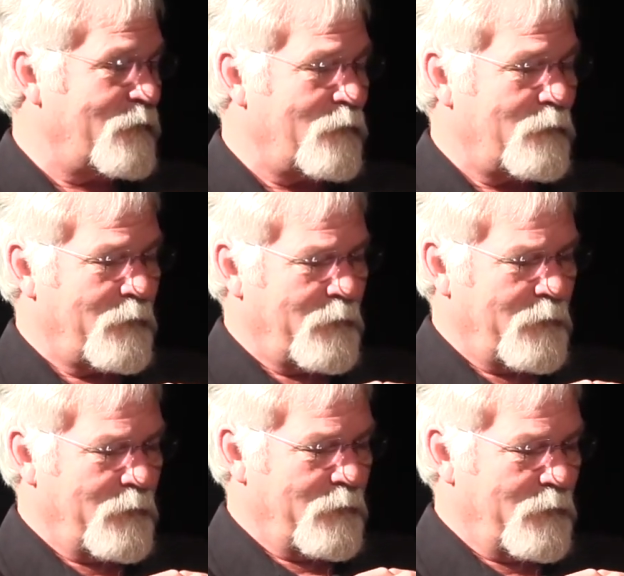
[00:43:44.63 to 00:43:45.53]
So,
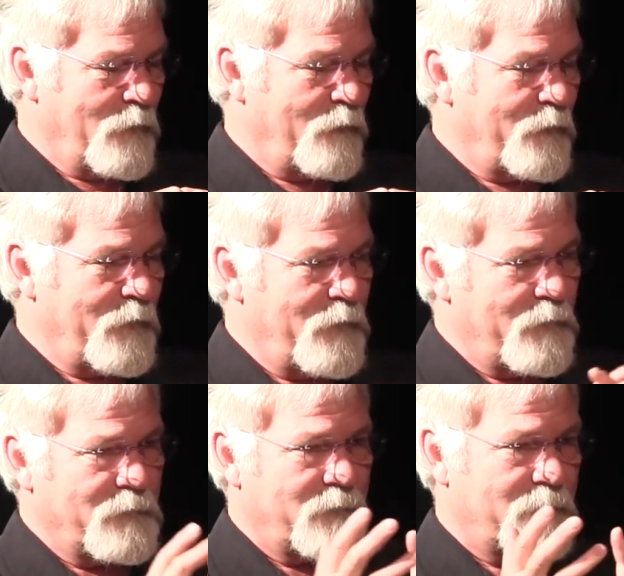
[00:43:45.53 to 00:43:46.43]
over the
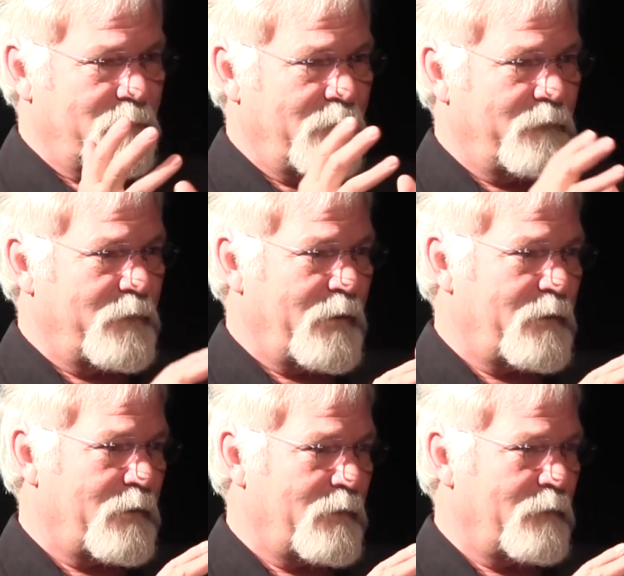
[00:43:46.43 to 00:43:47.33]
years, we've
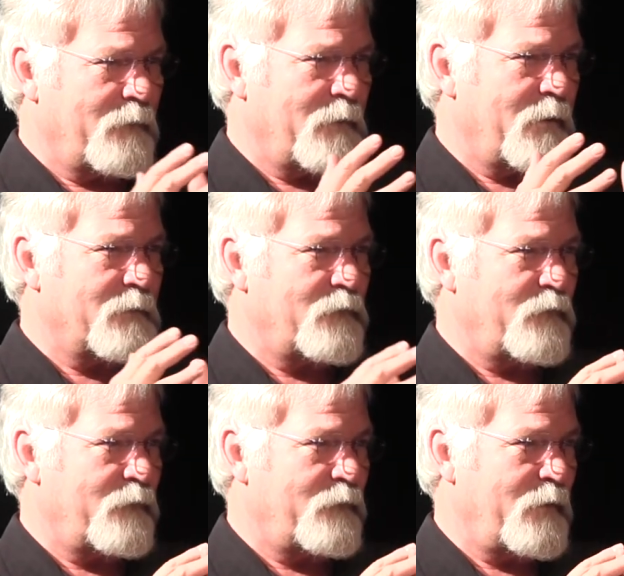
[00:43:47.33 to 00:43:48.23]
taken over the last
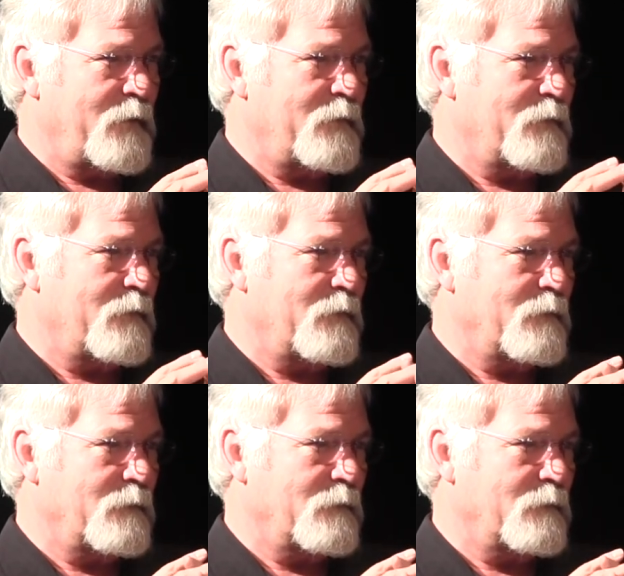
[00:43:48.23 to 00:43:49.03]
15 or